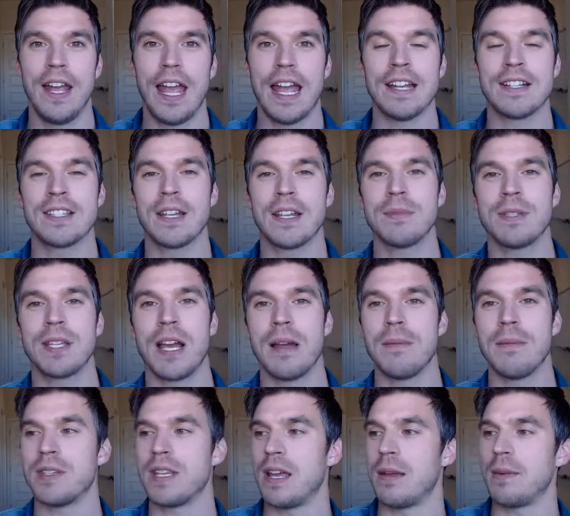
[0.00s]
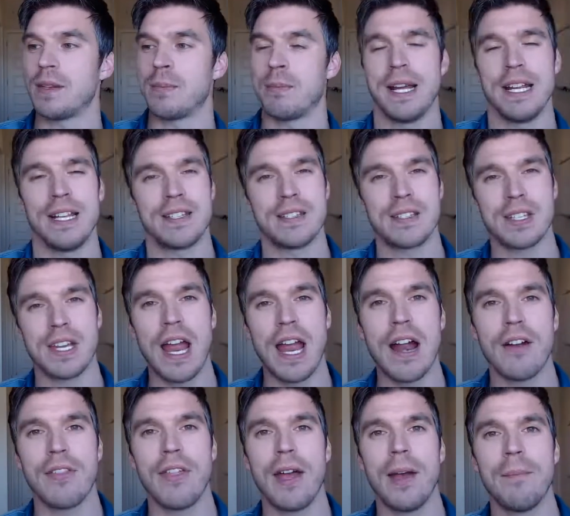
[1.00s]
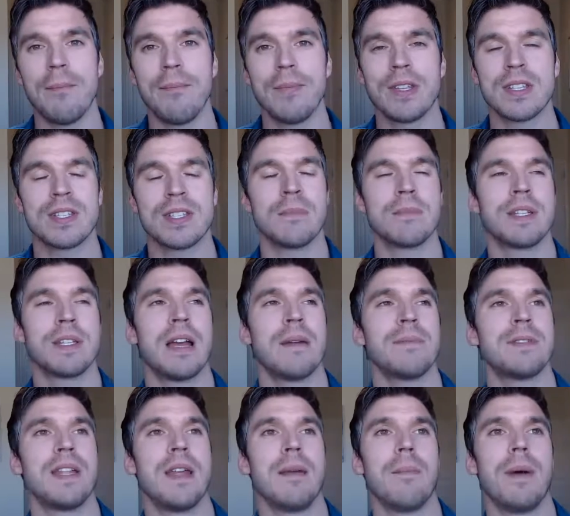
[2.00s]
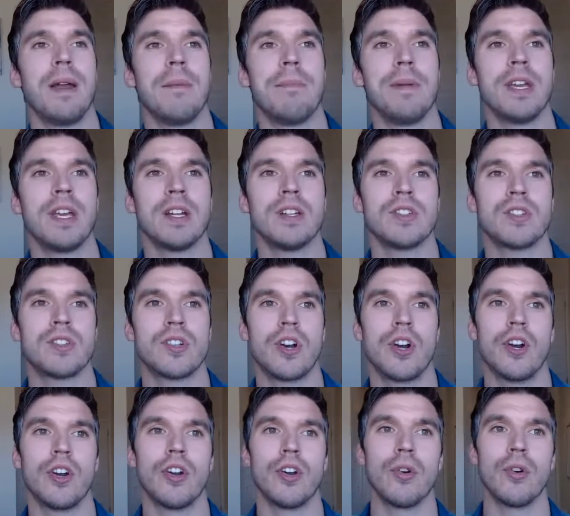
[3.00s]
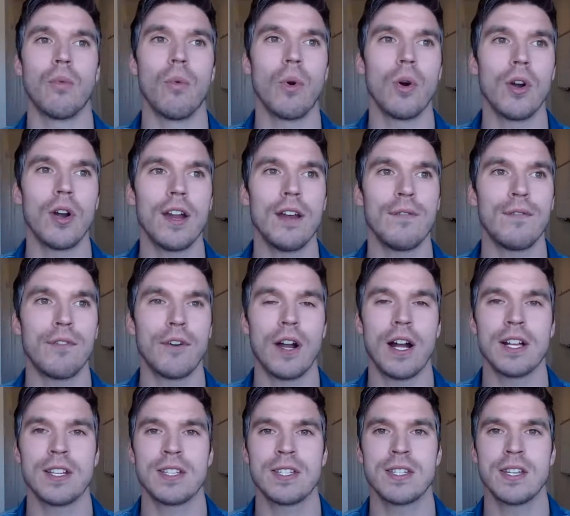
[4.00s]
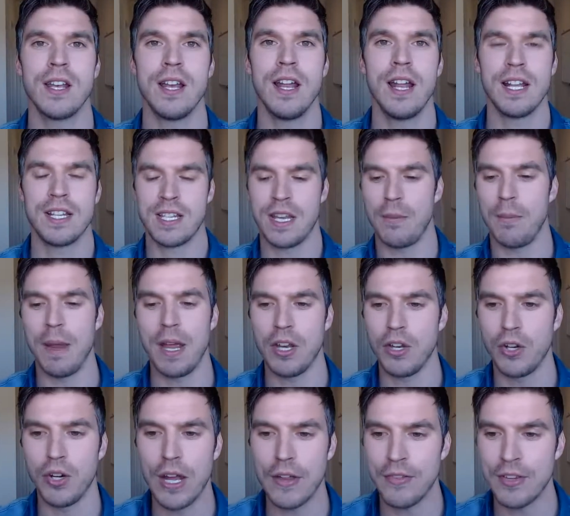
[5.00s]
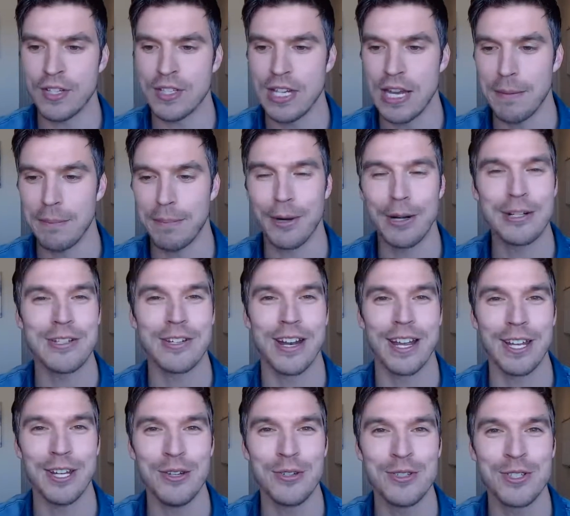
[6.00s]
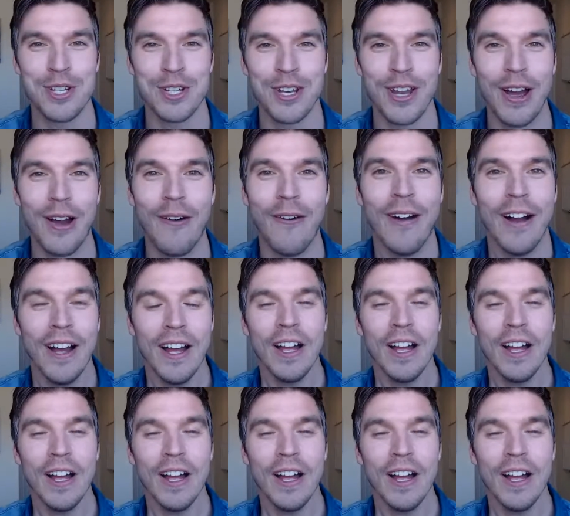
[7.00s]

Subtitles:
And sometimes it might scare them. Sometimes they might be concerned or worried for us. Say, man, you're not the same person I used to know.